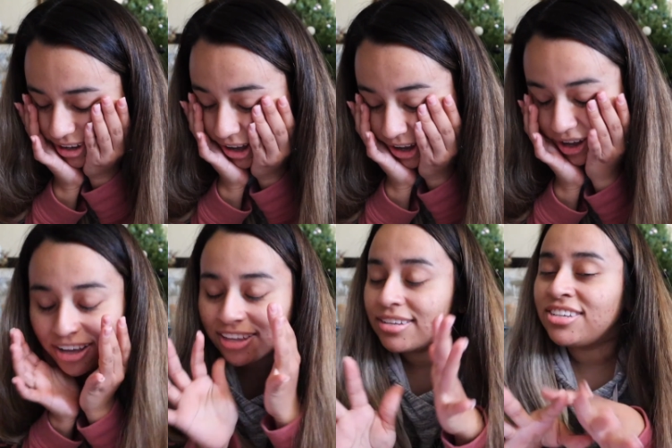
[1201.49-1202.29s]

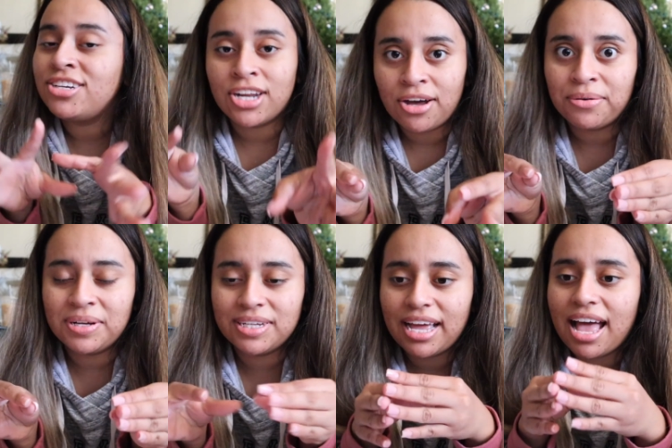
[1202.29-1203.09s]
uh, you know,
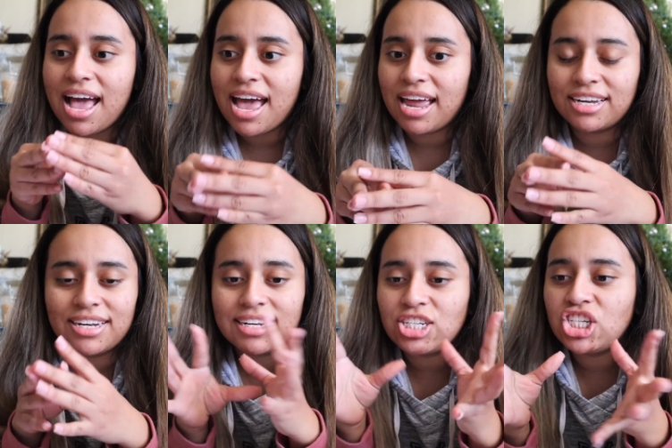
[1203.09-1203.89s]

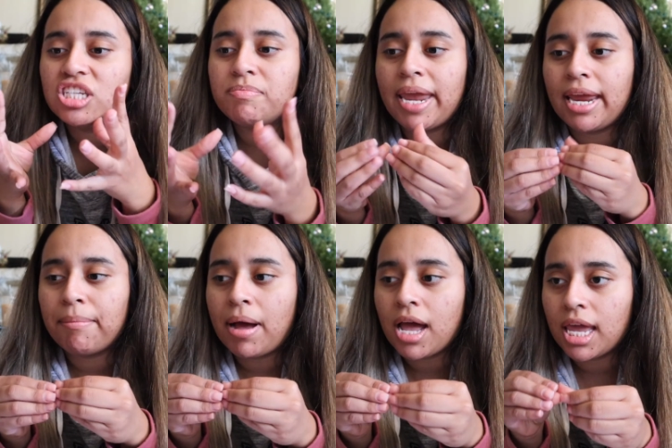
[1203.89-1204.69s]
and she just made
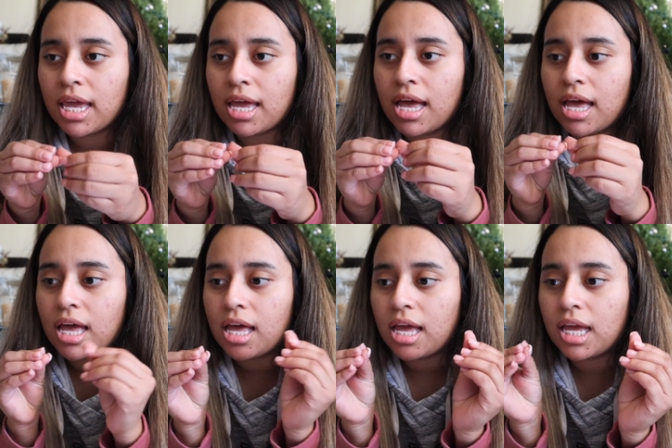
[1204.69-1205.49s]
my
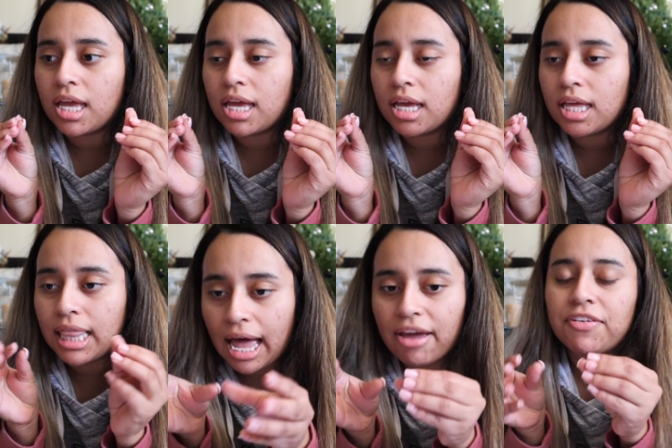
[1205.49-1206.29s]

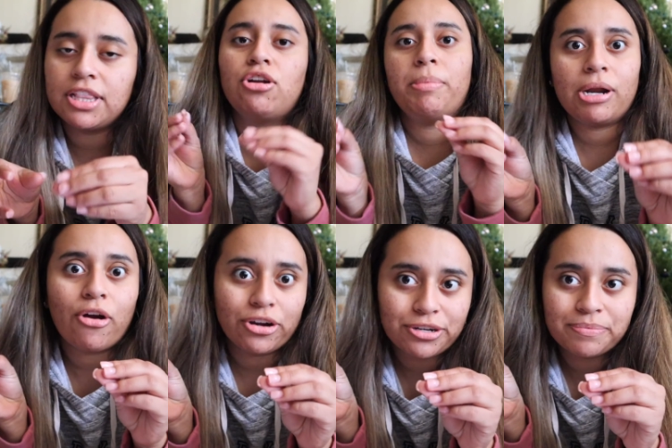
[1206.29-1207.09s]
life a little bit
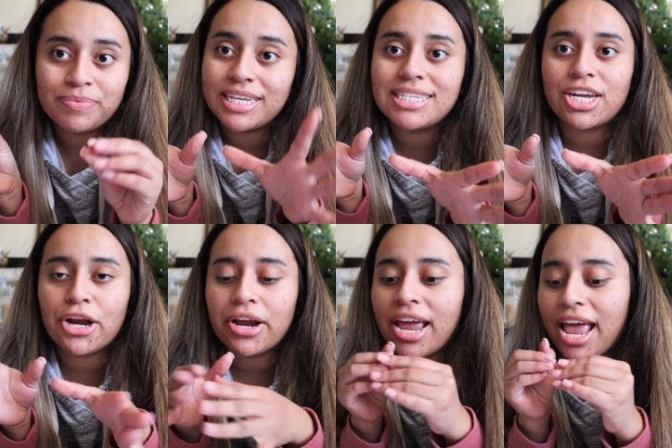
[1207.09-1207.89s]
harder this
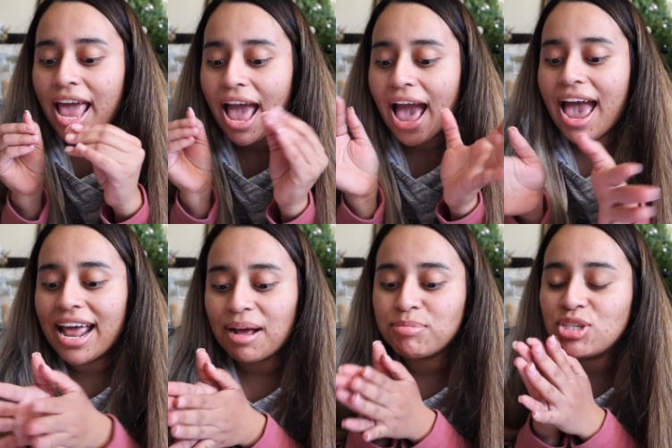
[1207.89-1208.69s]
year
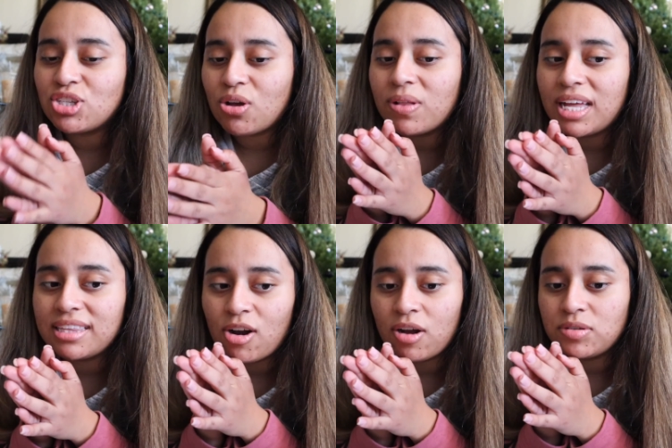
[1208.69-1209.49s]
and i'm just so glad
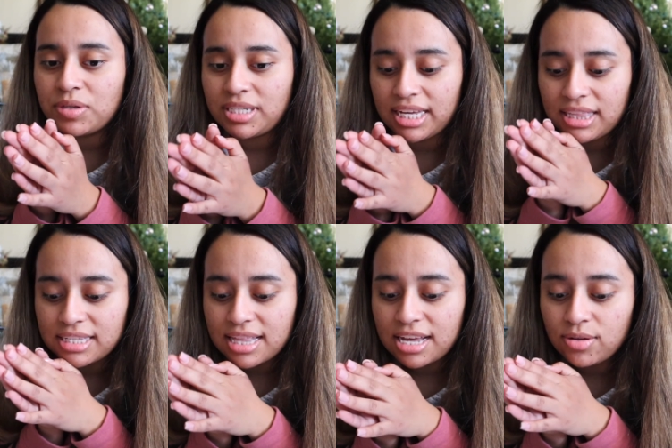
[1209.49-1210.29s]
that i don't have to retake
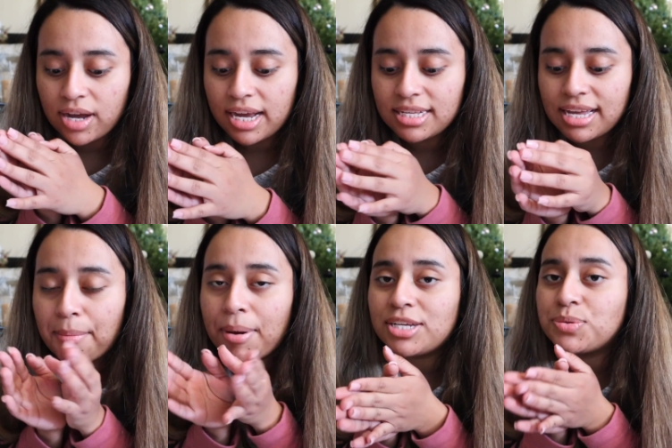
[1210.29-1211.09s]
this class you guys
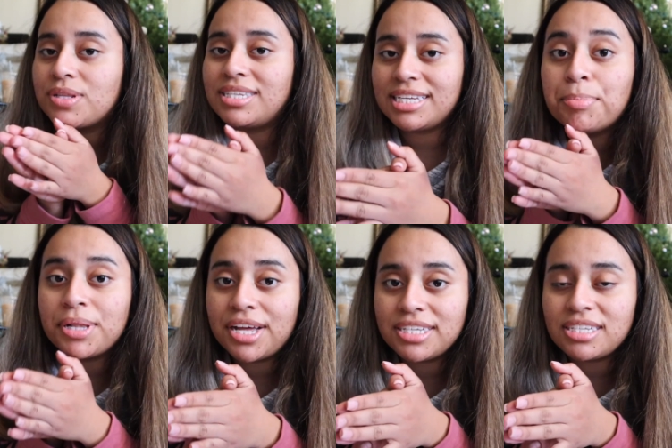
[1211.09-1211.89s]
i passed with a c
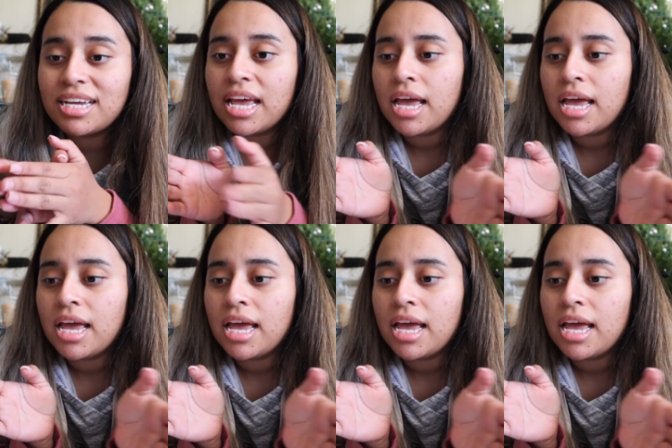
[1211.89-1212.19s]
plus